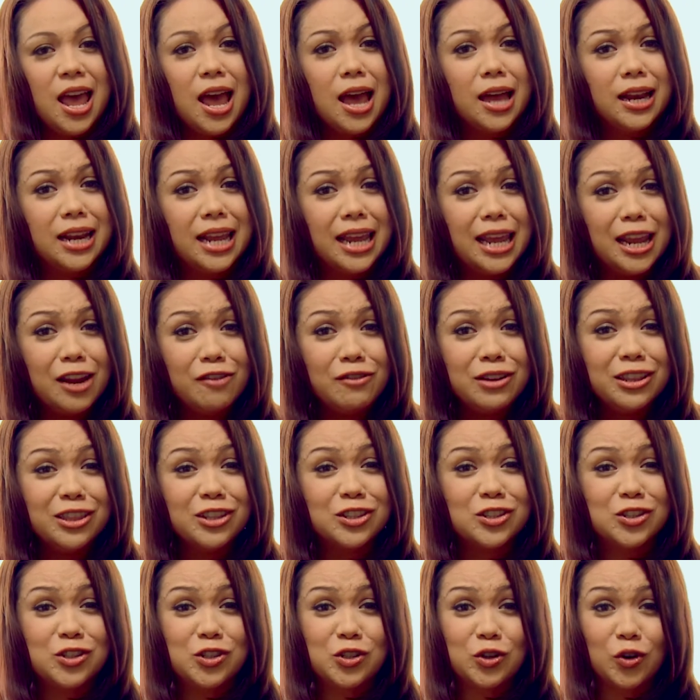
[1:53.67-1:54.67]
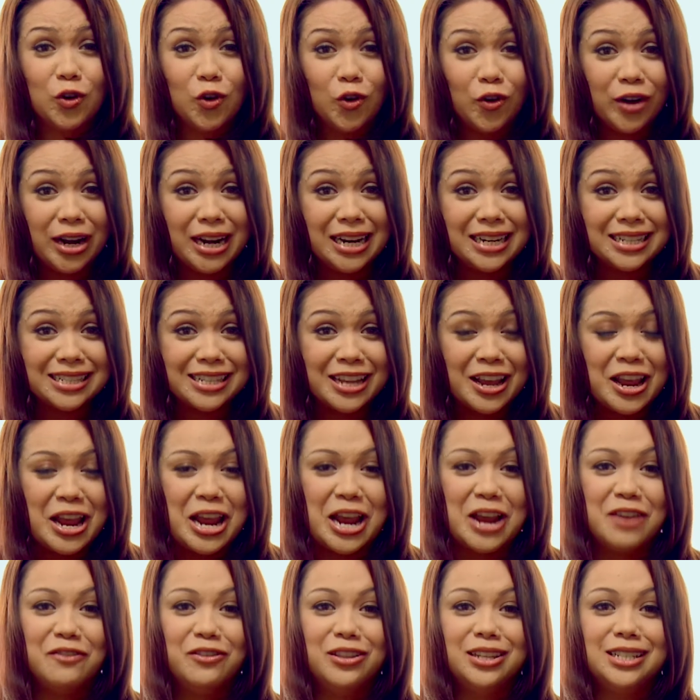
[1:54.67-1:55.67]
And hearing the stories
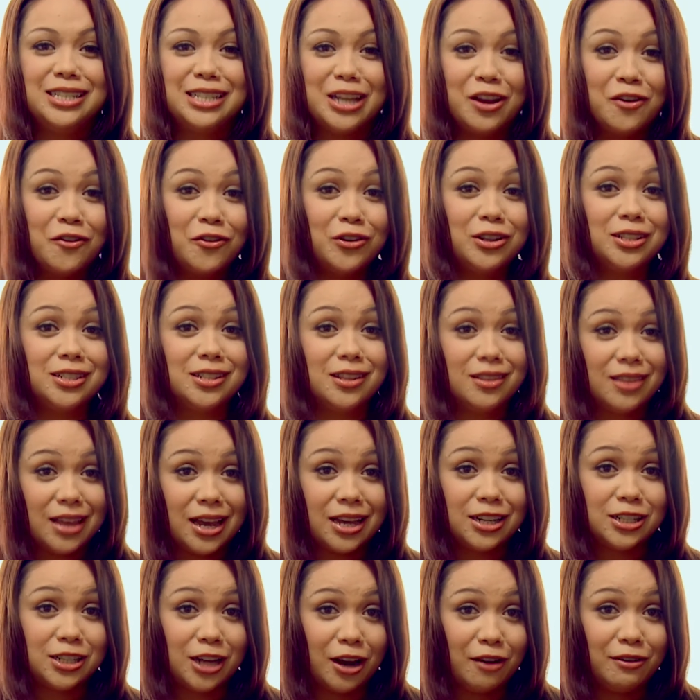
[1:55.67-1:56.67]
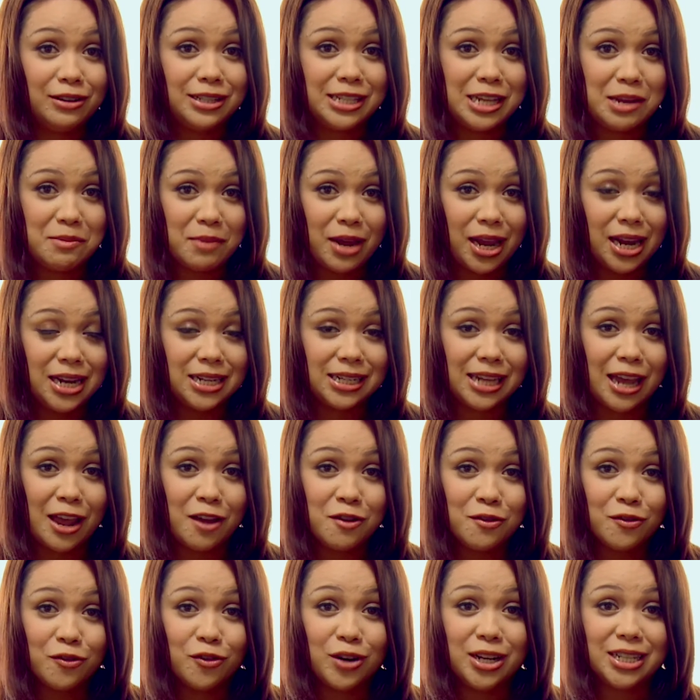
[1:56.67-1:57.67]
of the difference that that charity made
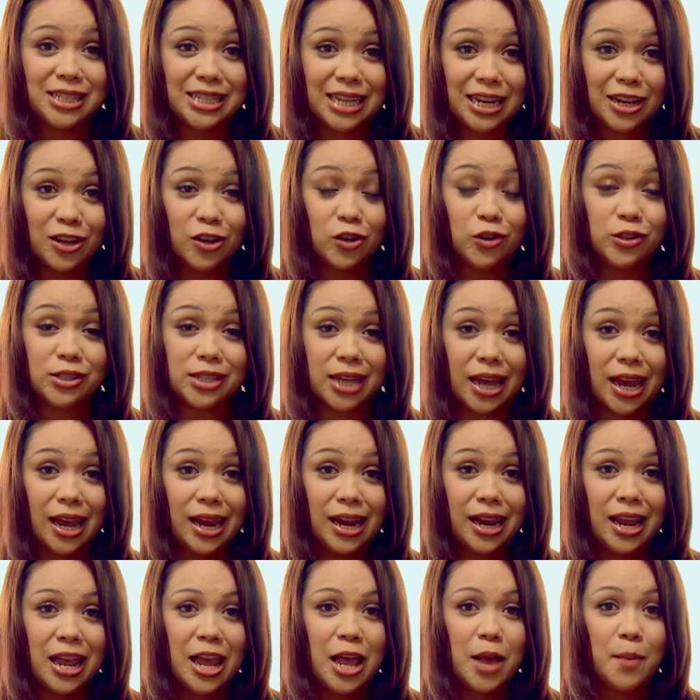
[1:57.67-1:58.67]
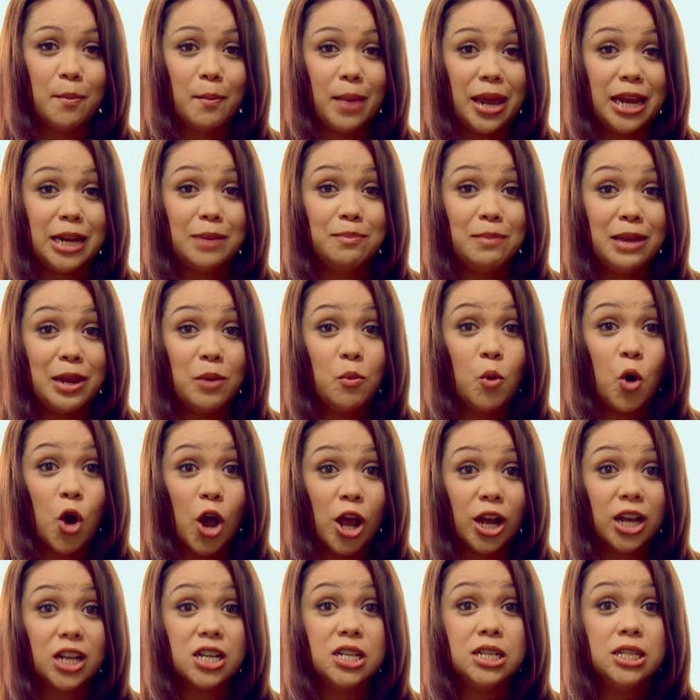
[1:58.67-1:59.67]
every single day made me
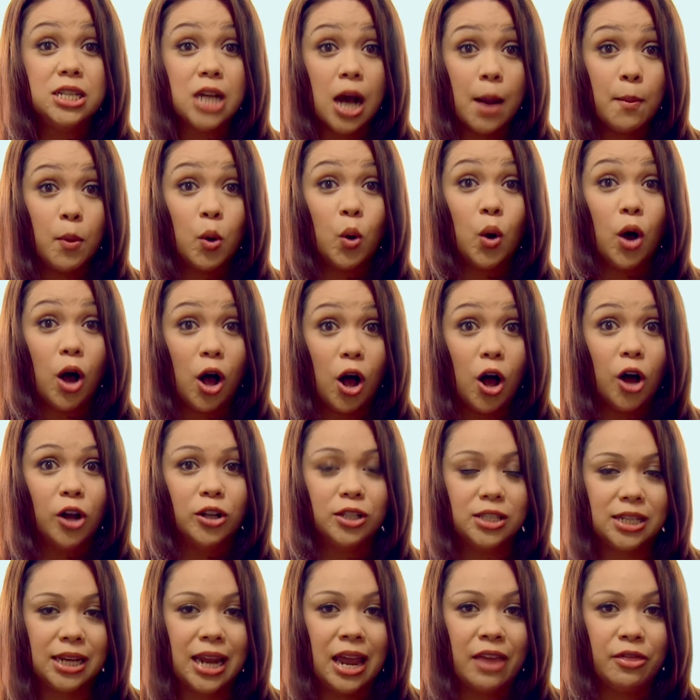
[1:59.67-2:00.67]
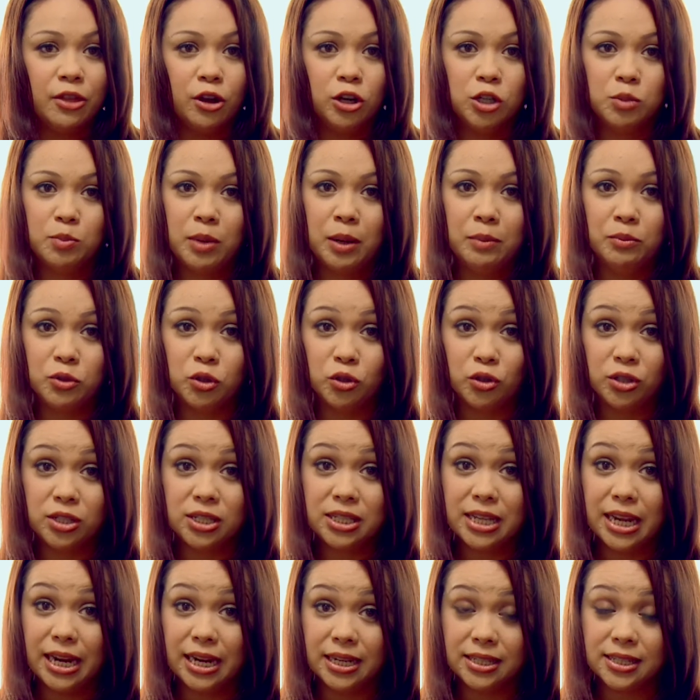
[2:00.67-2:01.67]
work double hard to get those bums on
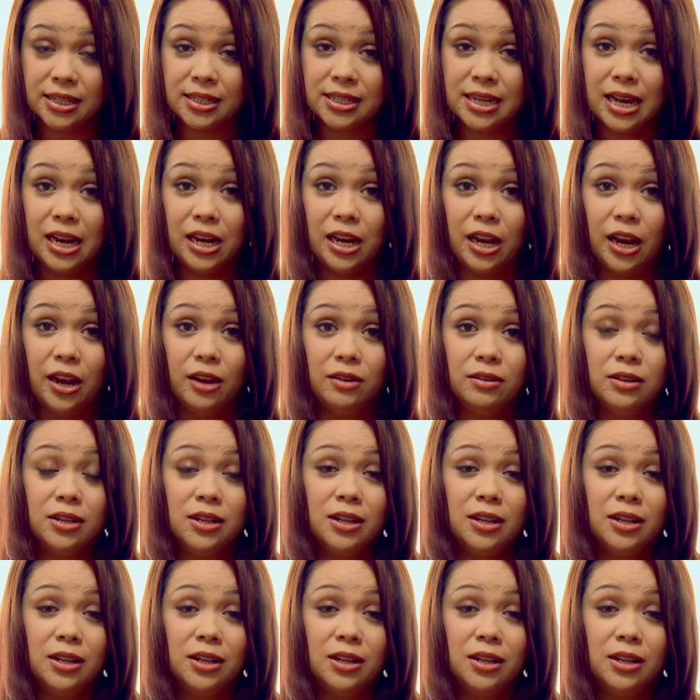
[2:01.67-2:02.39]
seats, I tell you.